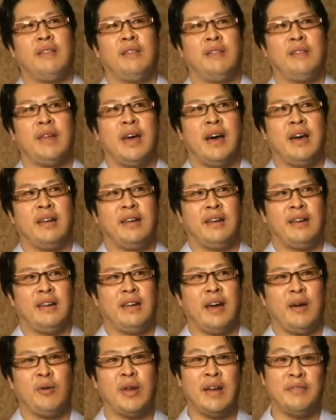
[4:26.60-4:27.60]
that
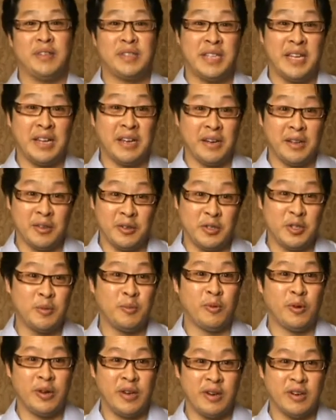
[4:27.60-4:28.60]
I would have to take another 2
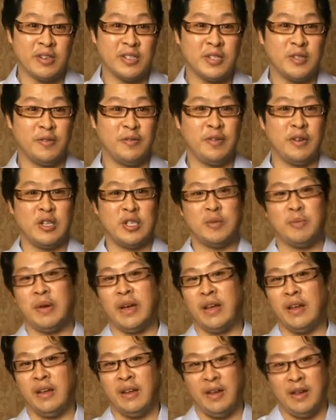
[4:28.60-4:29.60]
more years to finish
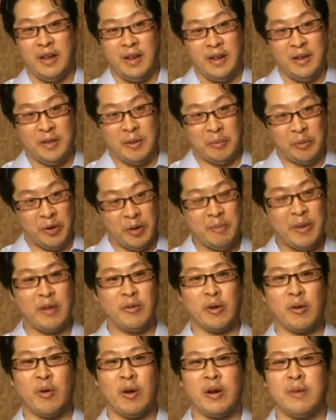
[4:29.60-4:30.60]
the pre-med
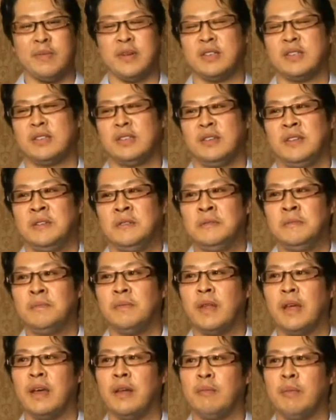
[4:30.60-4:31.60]
requirements.
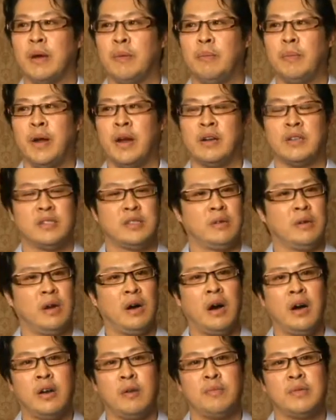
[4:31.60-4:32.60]
And my parents
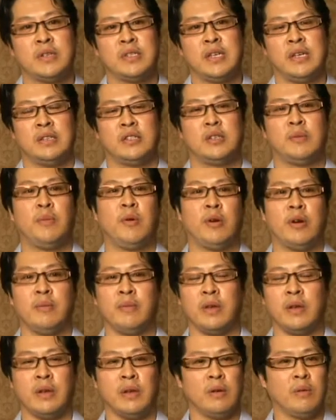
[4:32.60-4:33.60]
100% supported
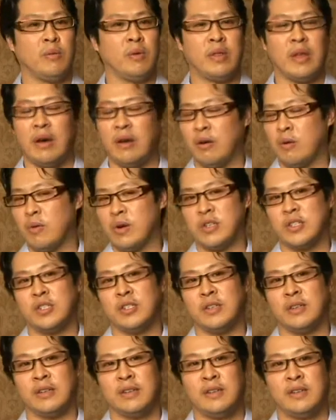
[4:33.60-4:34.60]
me without a question.
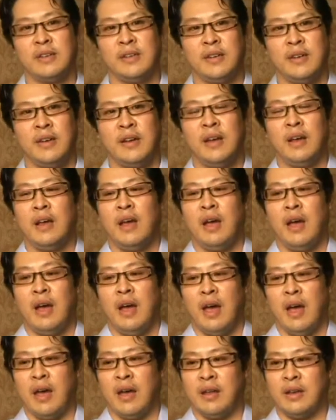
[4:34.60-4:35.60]

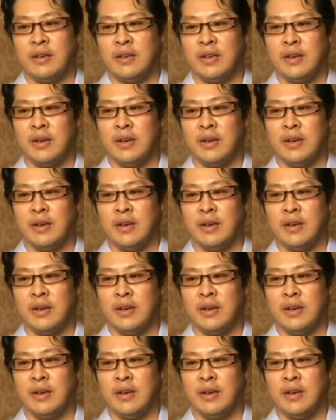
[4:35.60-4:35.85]
And